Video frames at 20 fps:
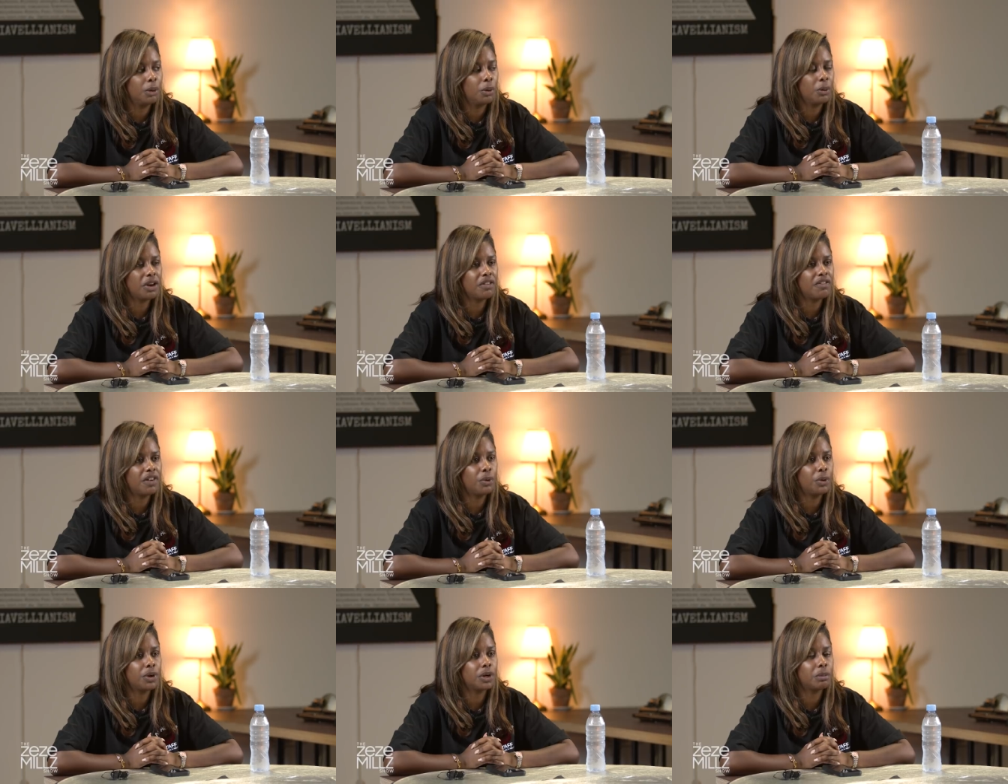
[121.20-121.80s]
But what
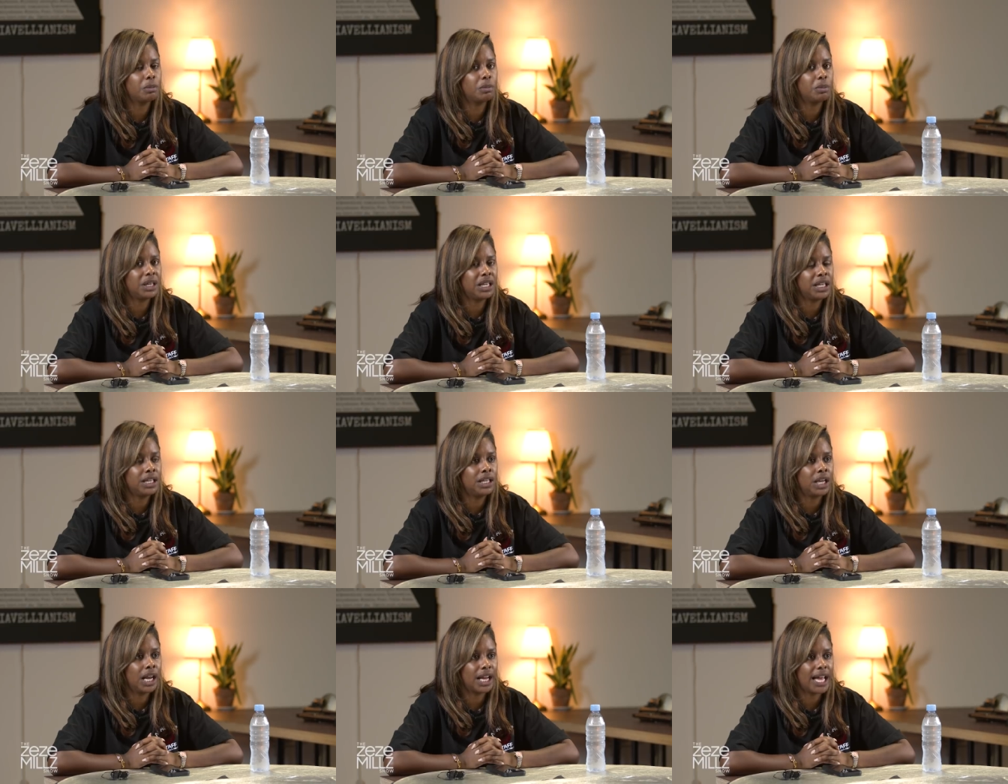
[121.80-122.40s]
if I want to
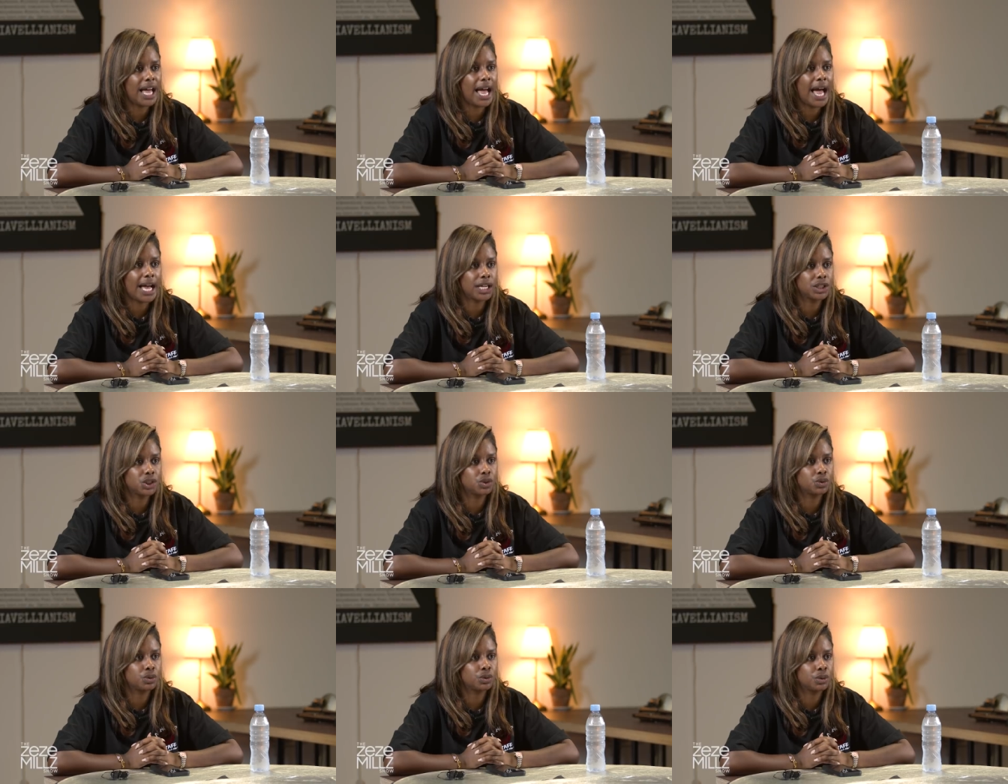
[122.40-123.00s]
be like an
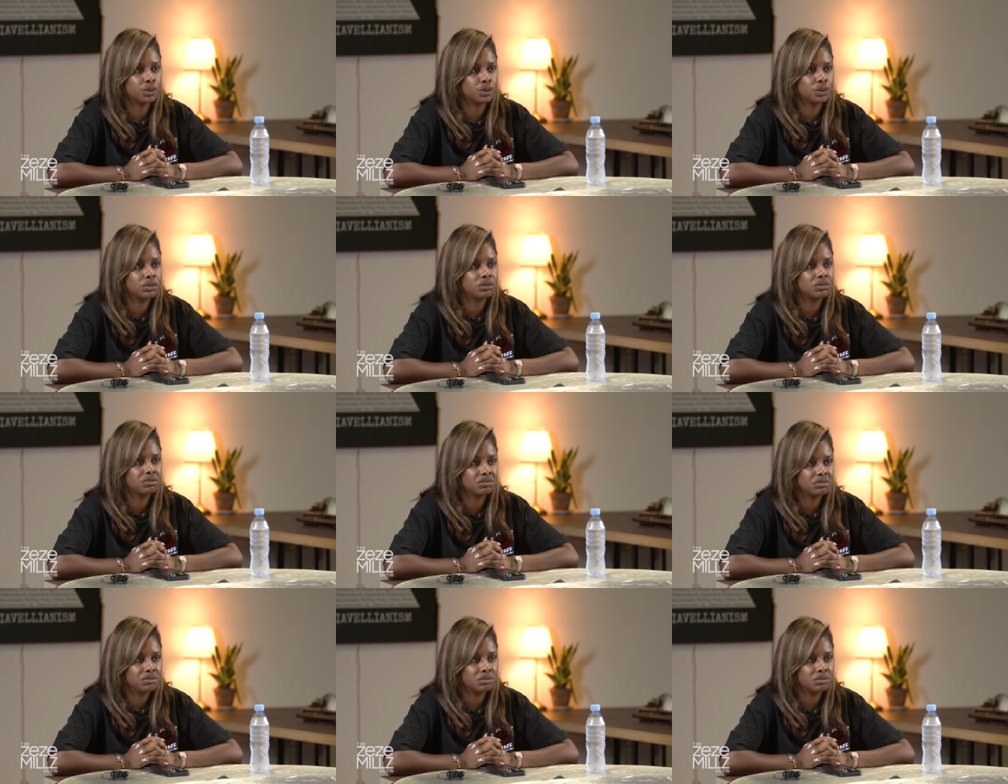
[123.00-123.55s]
actual...